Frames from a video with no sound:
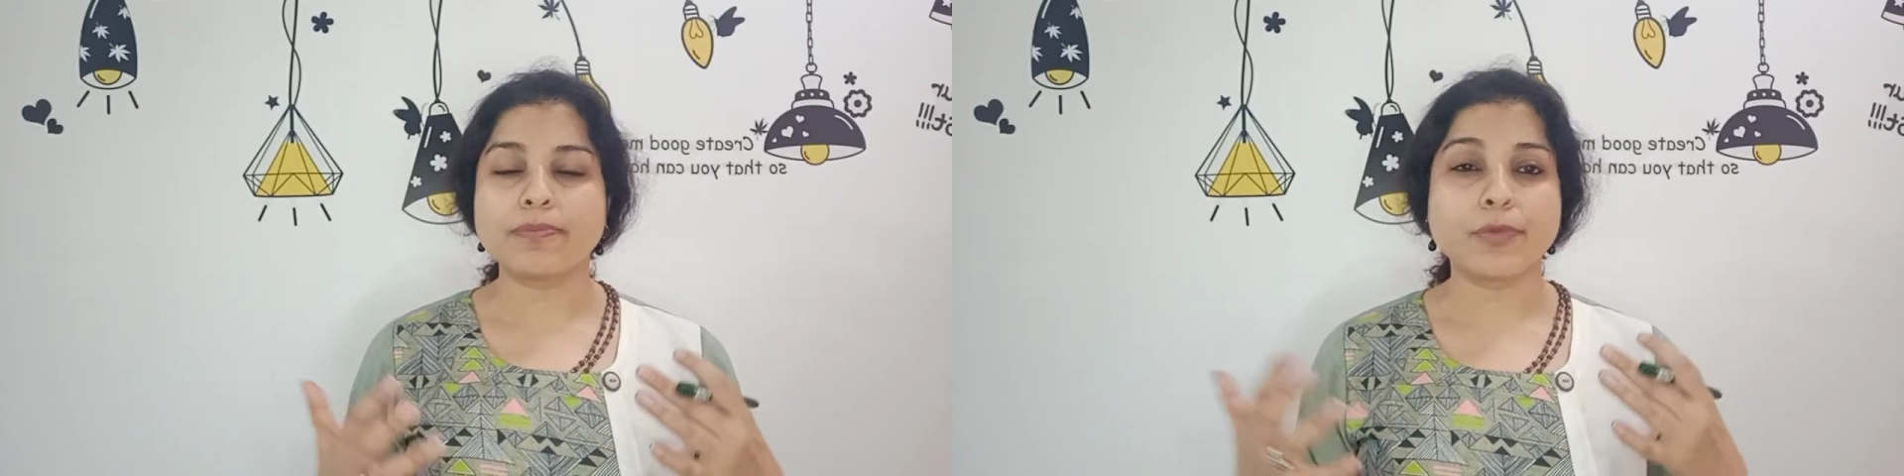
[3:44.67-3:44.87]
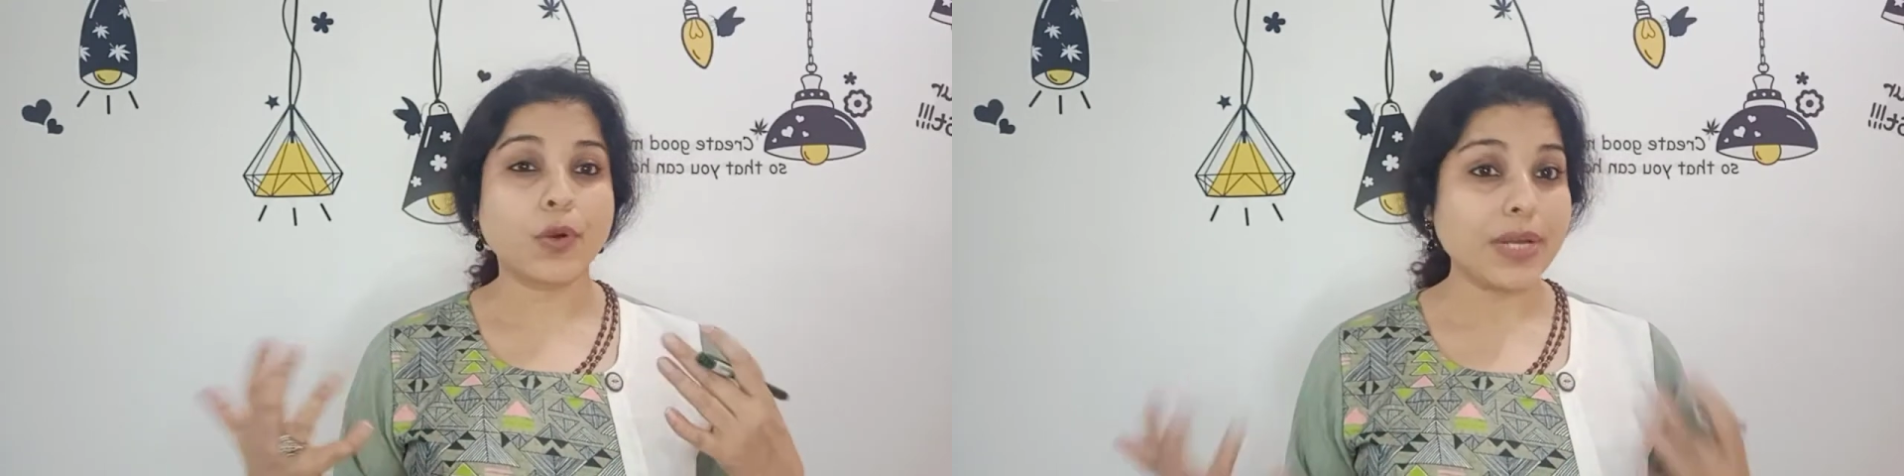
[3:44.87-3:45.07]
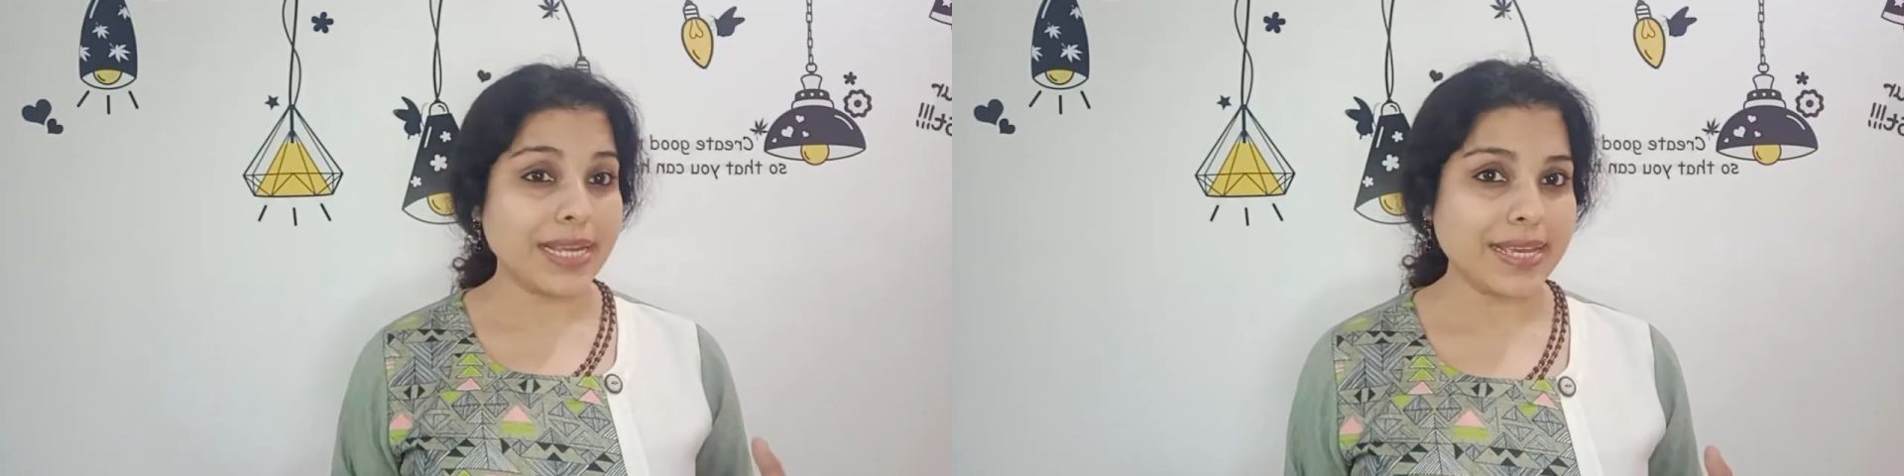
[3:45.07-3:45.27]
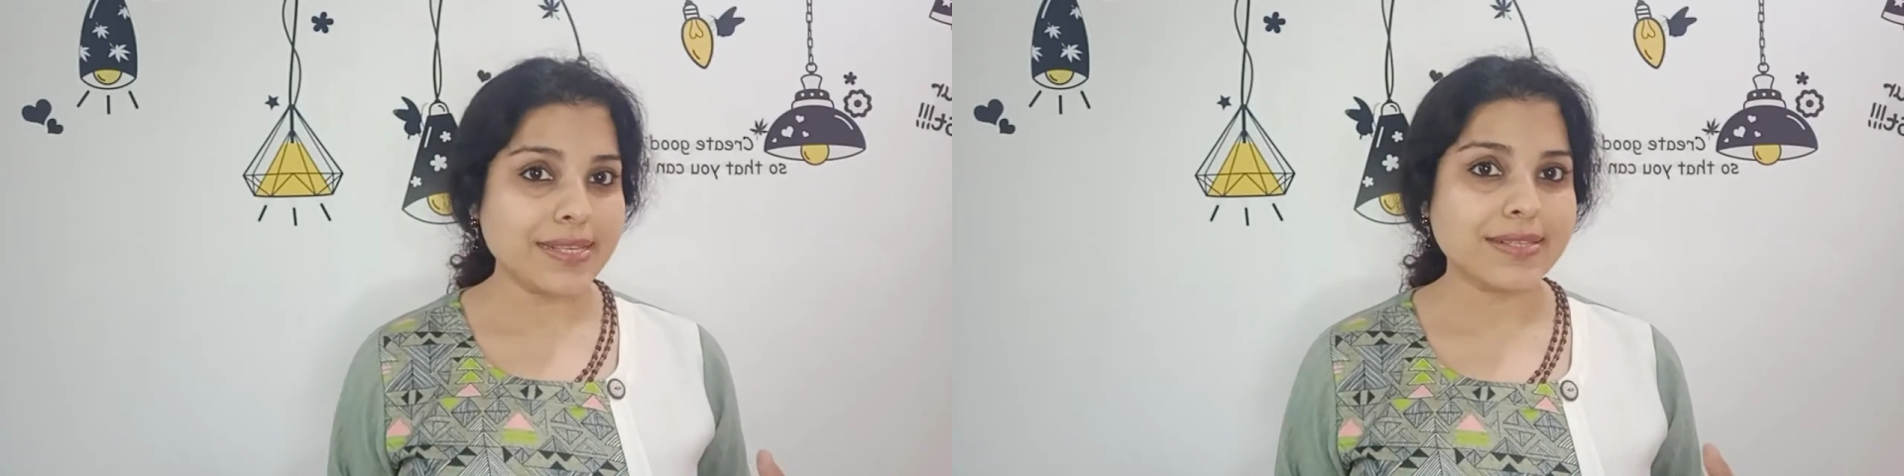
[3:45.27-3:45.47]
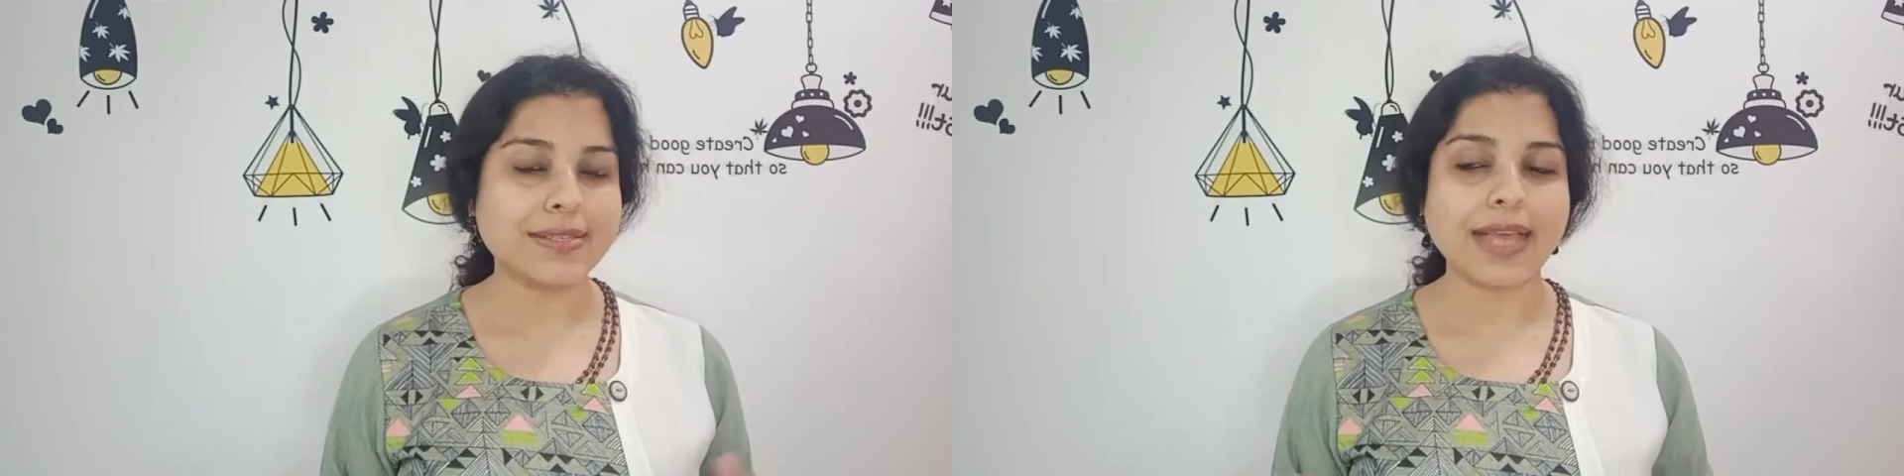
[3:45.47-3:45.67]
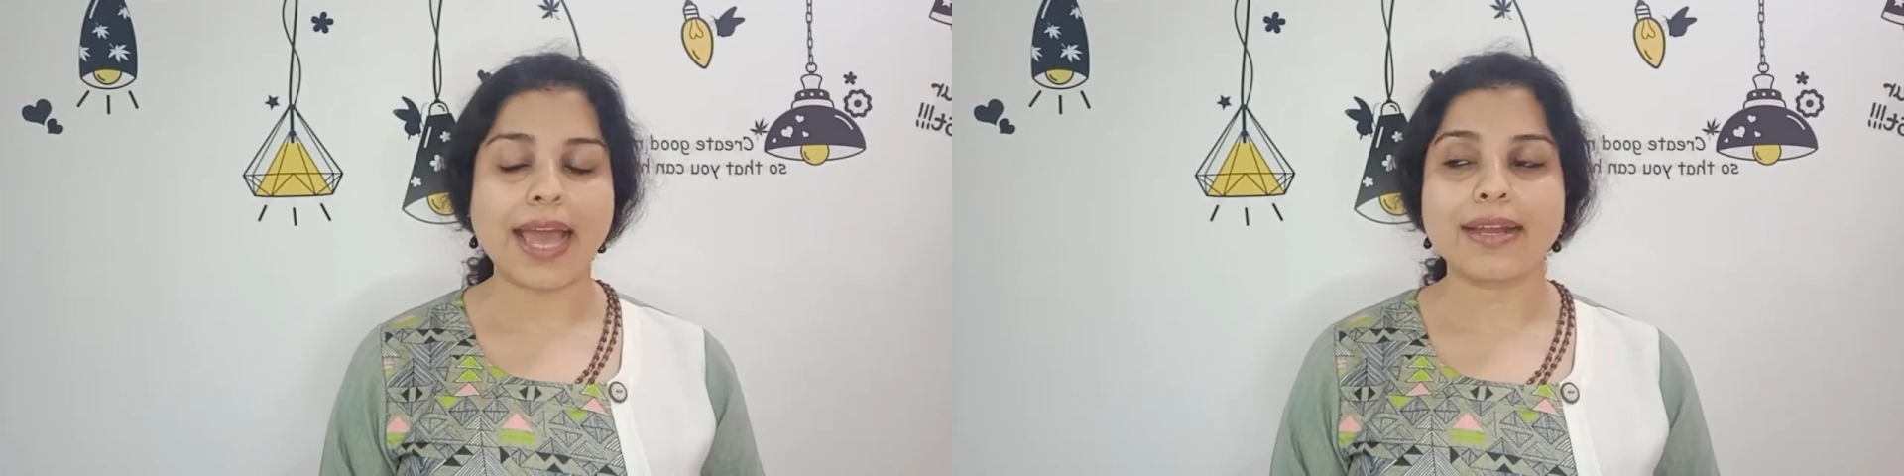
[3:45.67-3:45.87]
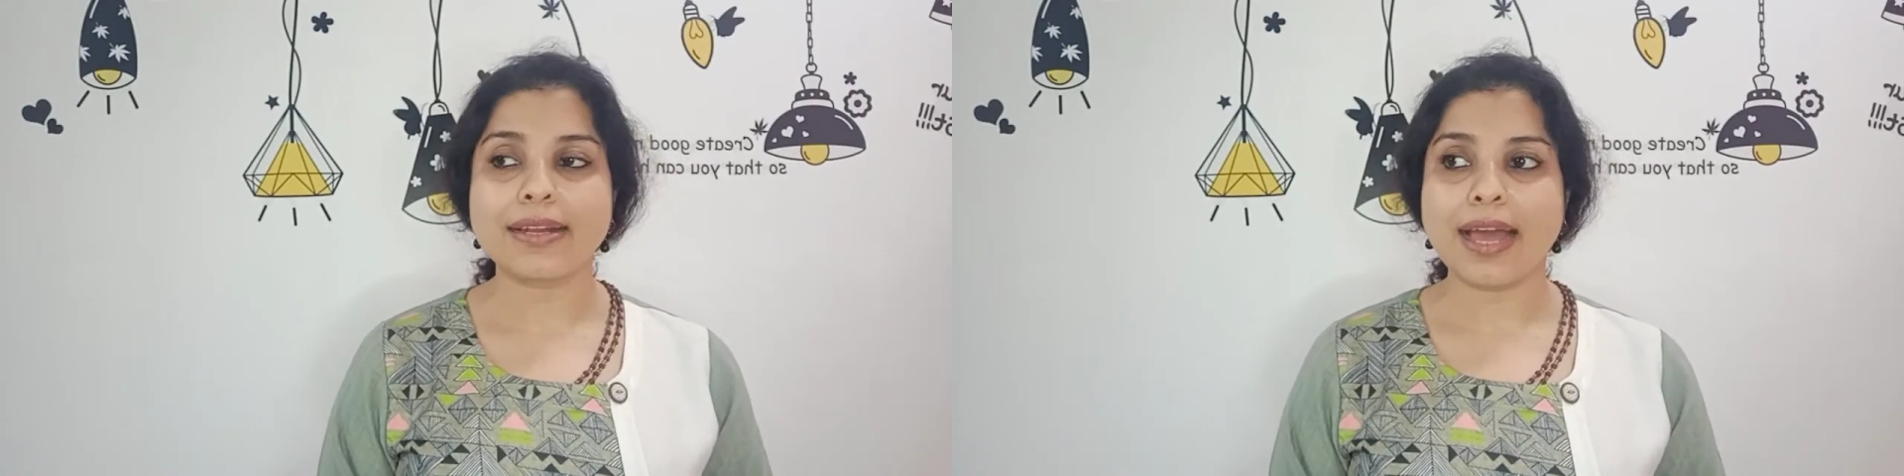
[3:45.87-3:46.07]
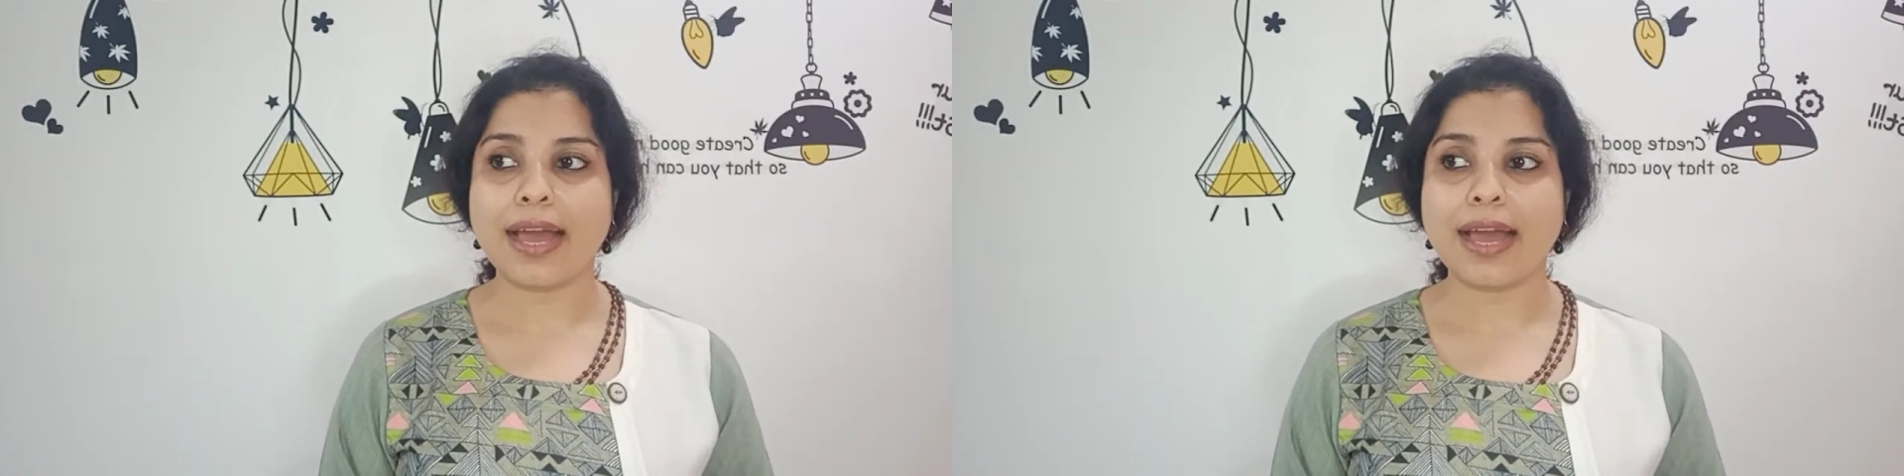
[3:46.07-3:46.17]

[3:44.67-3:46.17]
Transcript: colleagues and